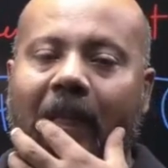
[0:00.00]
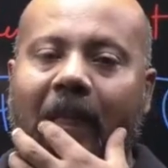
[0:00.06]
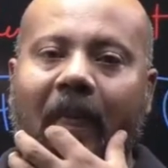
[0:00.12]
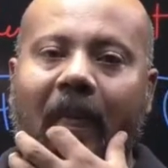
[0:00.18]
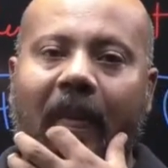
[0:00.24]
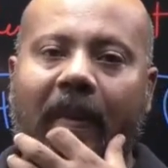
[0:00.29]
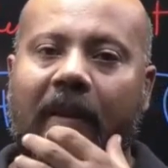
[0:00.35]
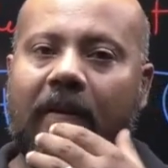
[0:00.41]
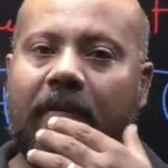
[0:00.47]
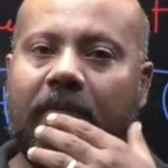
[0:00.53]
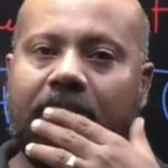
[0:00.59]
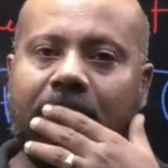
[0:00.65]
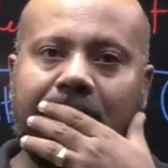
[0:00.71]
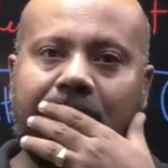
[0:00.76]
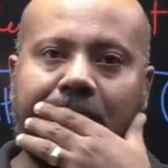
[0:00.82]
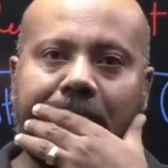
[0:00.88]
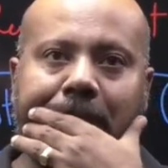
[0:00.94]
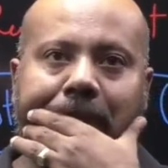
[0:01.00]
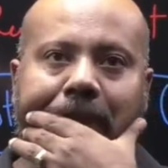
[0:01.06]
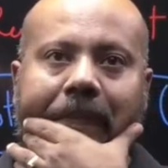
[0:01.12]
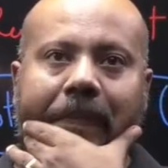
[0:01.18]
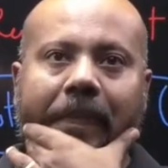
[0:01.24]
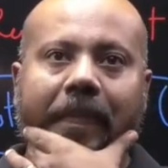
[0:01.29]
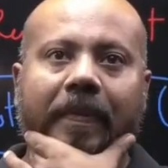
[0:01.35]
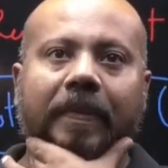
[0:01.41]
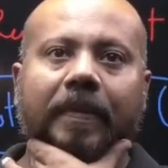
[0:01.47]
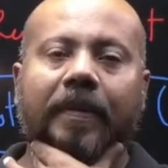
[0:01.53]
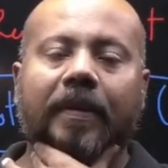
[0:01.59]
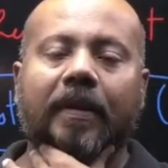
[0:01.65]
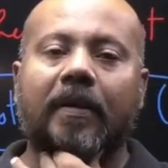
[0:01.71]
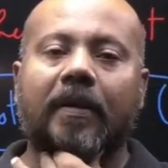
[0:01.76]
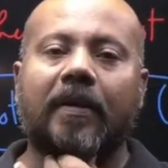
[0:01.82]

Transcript: Nobody speaks.